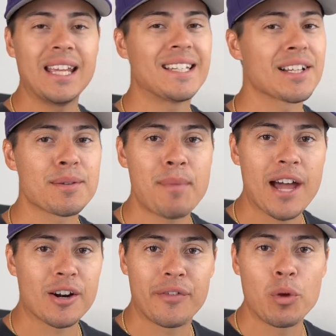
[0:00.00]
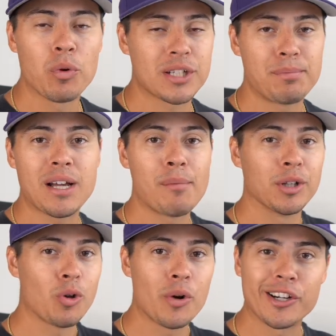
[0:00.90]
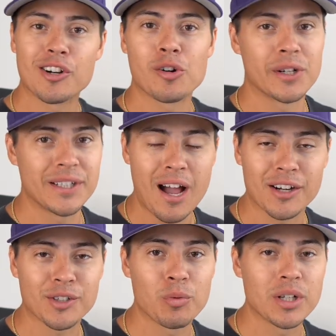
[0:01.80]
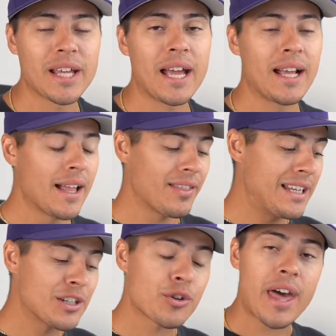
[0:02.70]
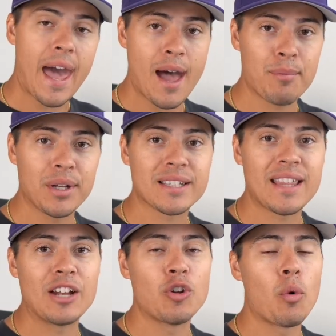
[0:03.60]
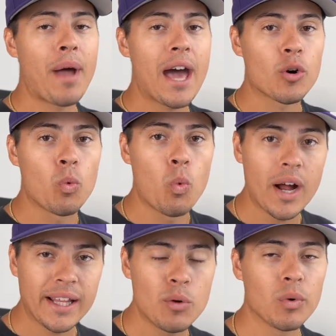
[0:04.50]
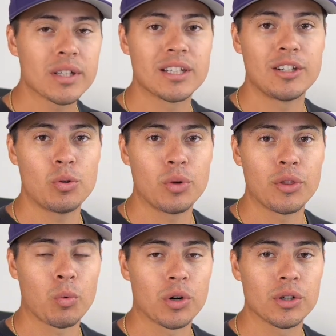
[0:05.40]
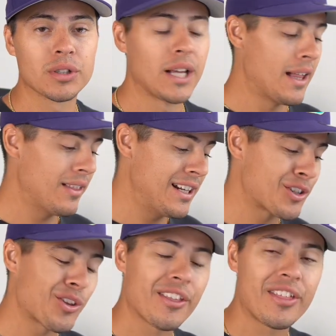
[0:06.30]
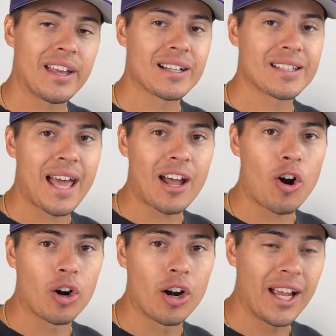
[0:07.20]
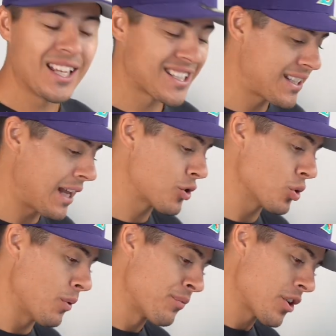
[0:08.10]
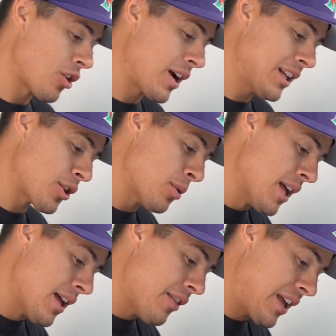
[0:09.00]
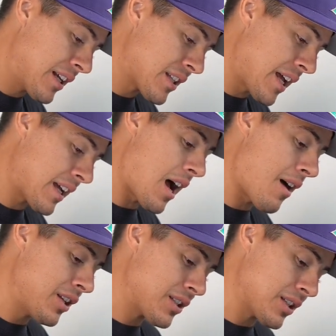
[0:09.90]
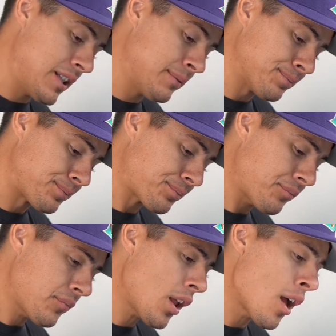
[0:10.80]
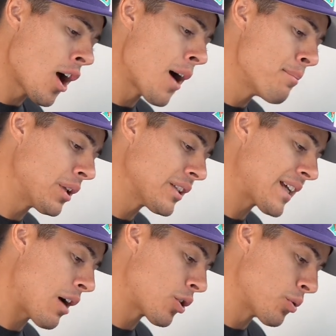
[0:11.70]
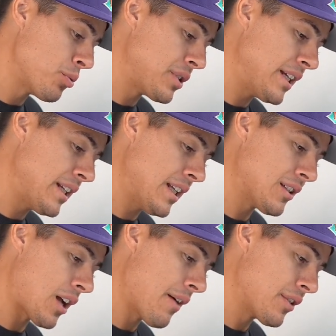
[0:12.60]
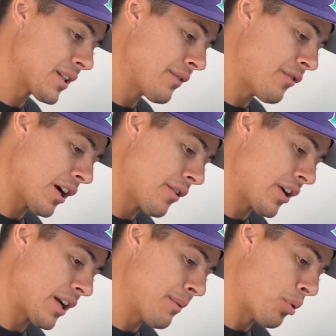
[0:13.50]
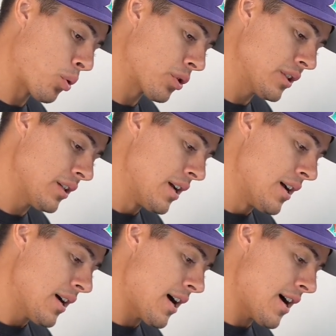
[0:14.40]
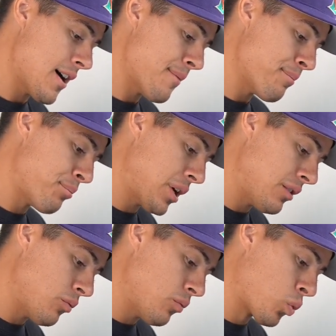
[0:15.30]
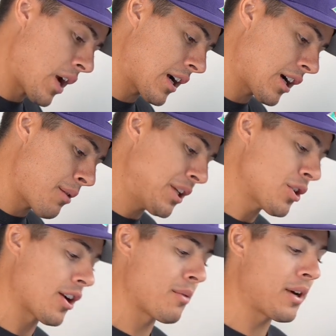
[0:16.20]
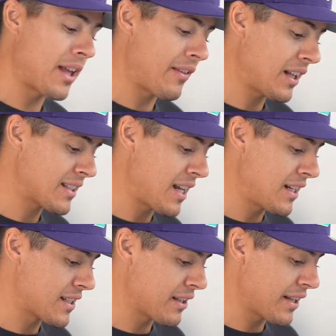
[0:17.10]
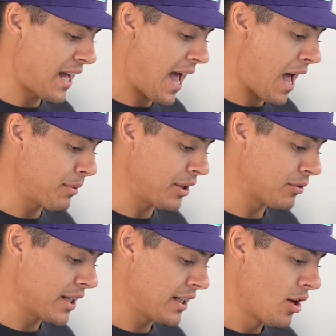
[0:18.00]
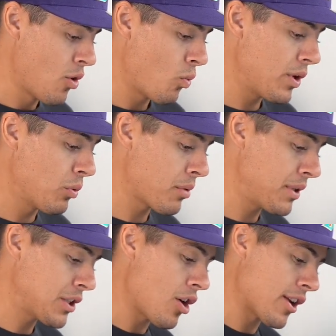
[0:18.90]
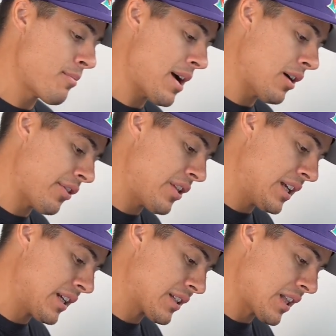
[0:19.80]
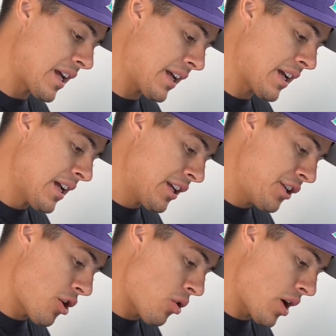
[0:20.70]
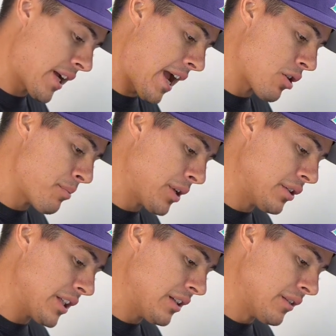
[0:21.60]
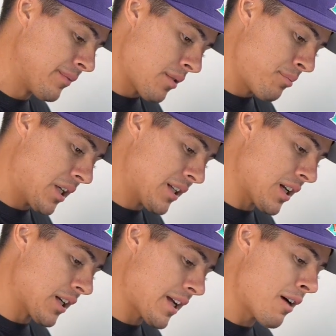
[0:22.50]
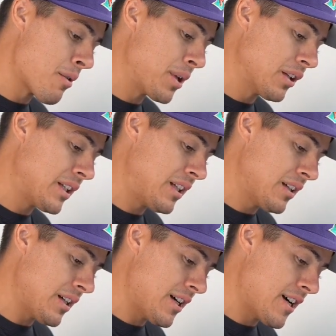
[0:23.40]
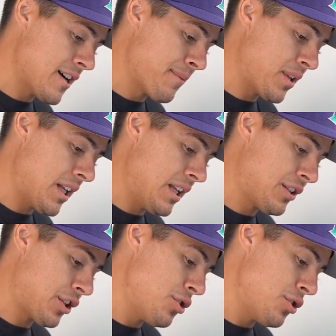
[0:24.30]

It doesn't matter if he wants to become a lawyer or a doctor one day. These are the habits that no matter what he wants to do in the world, these are the things that are essential. All right, so things like obviously building out a routine is obviously very, very important. But we're not going to be talking about that. That's not necessarily a habit, right? We want to be talking about things like, accountability, because accountability is